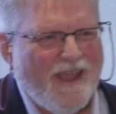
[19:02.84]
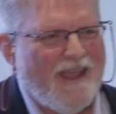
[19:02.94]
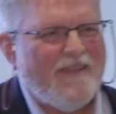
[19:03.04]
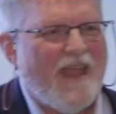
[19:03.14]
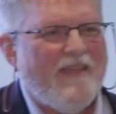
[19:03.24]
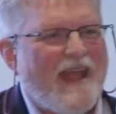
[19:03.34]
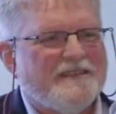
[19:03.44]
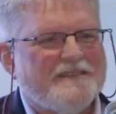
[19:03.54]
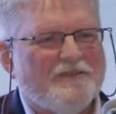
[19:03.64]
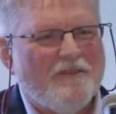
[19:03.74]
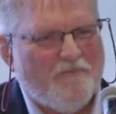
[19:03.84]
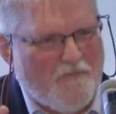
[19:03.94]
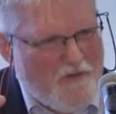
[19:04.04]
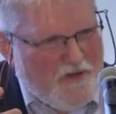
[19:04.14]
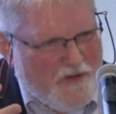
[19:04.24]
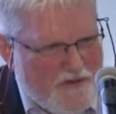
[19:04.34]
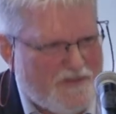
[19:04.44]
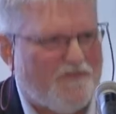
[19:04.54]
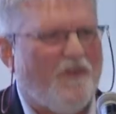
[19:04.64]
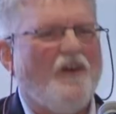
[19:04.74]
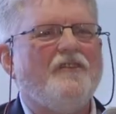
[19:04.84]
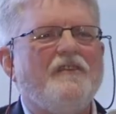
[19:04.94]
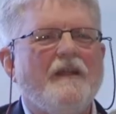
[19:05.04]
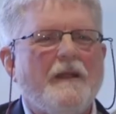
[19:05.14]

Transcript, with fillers: and, and that's useful,